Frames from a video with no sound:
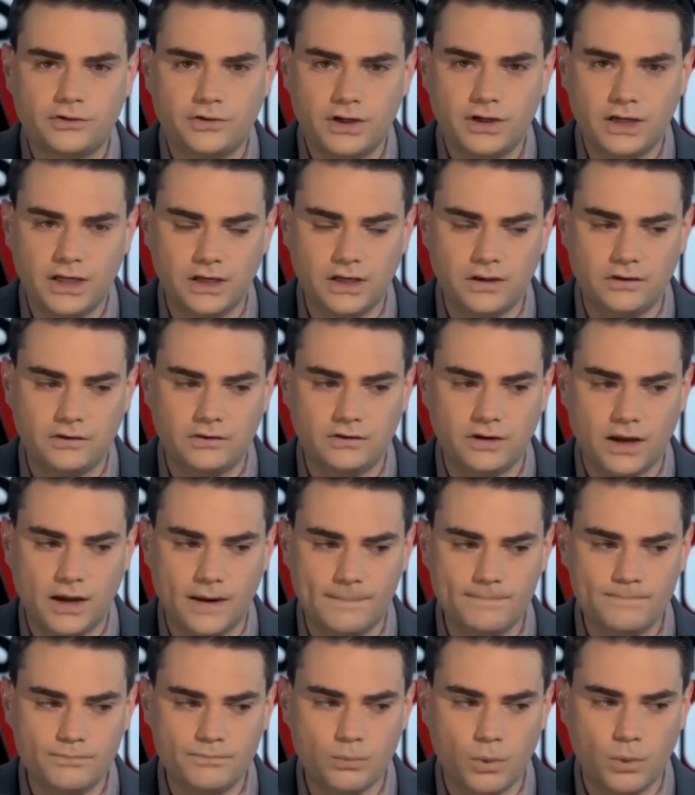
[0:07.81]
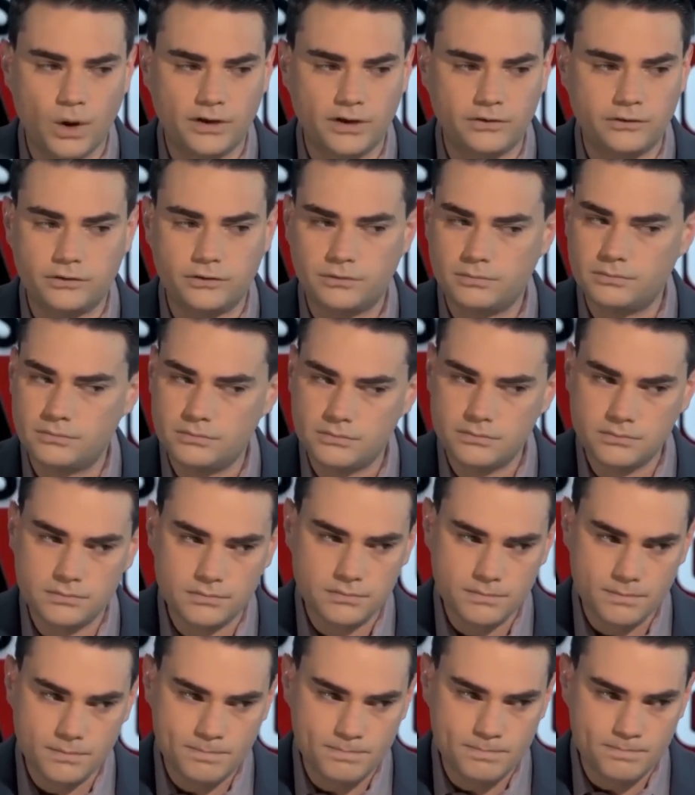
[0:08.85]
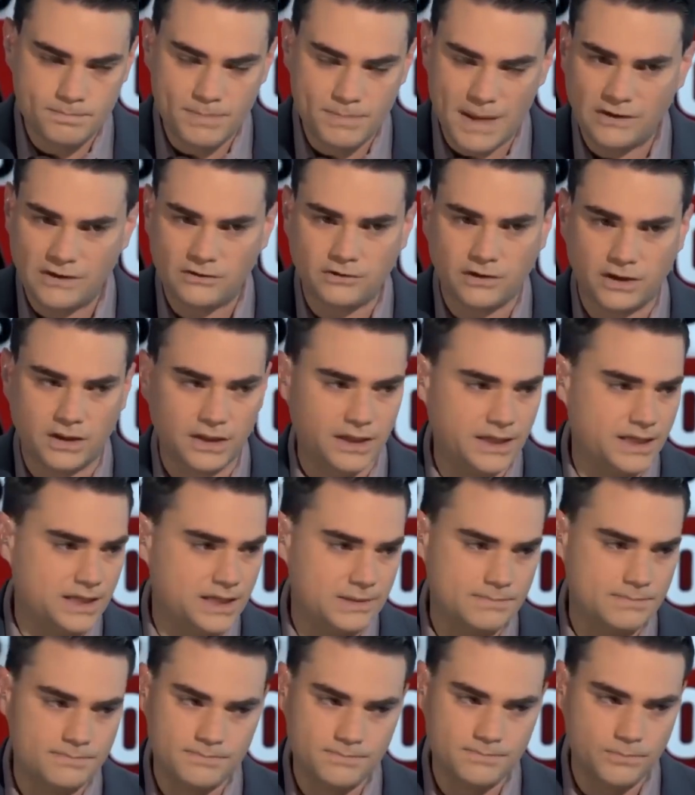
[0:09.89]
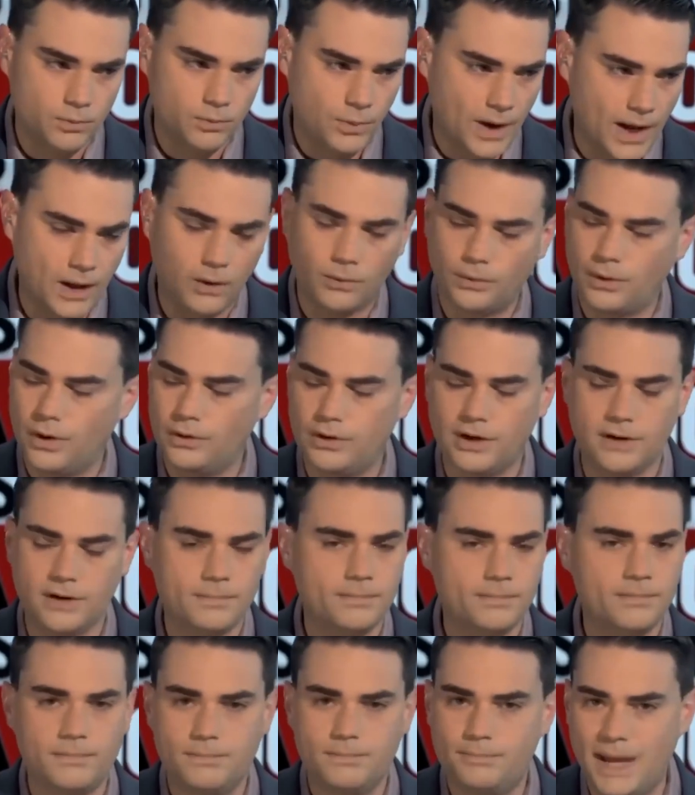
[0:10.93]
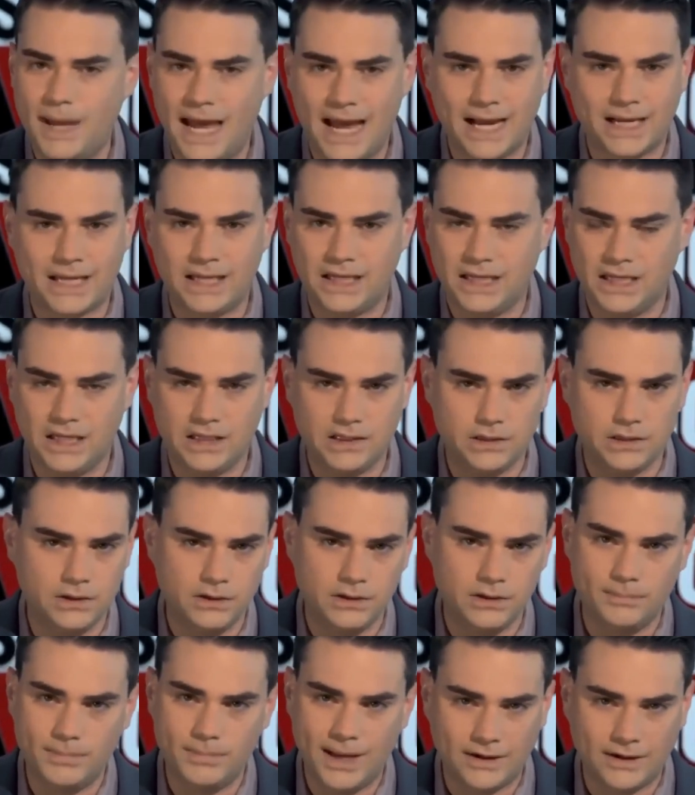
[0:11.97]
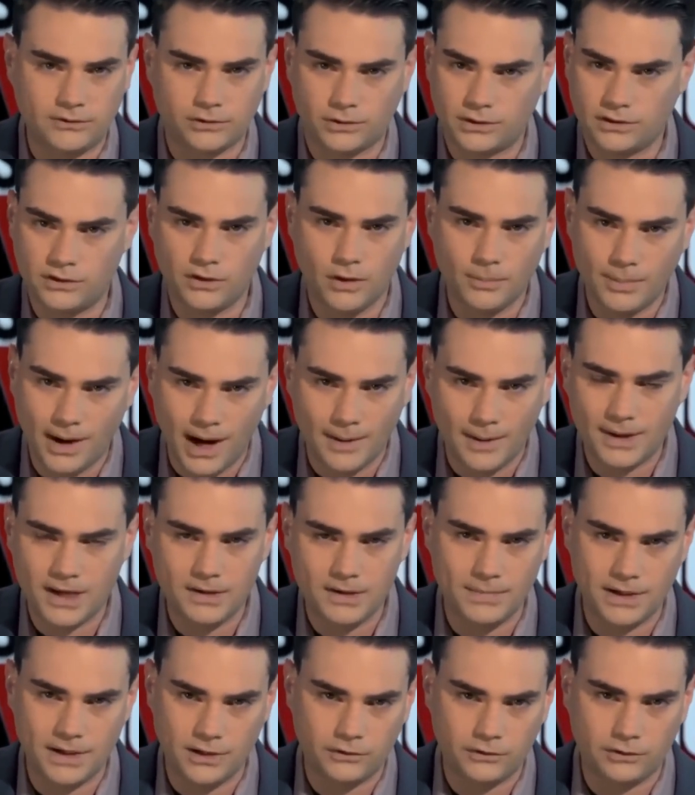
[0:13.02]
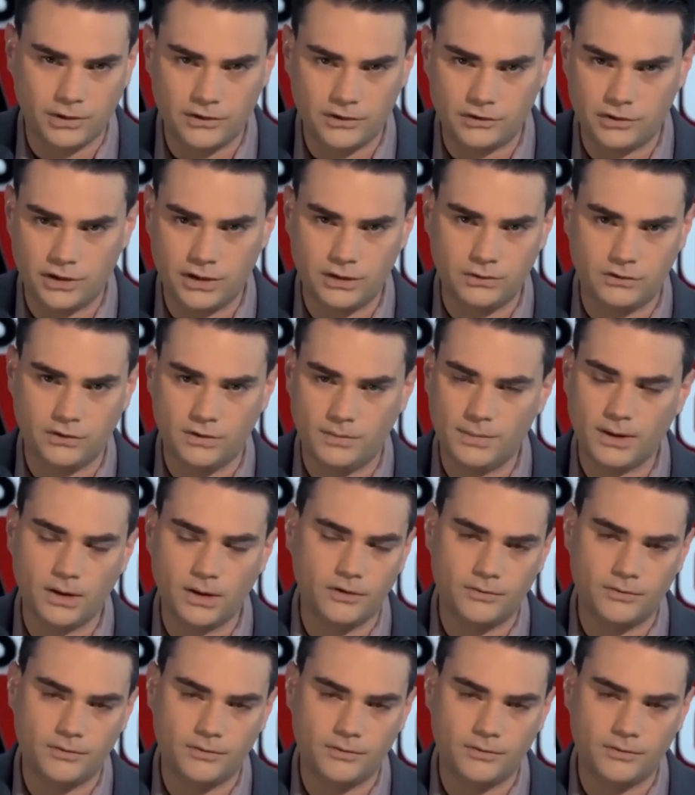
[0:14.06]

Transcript: Dinesh was basically railroaded back during the Obama administration.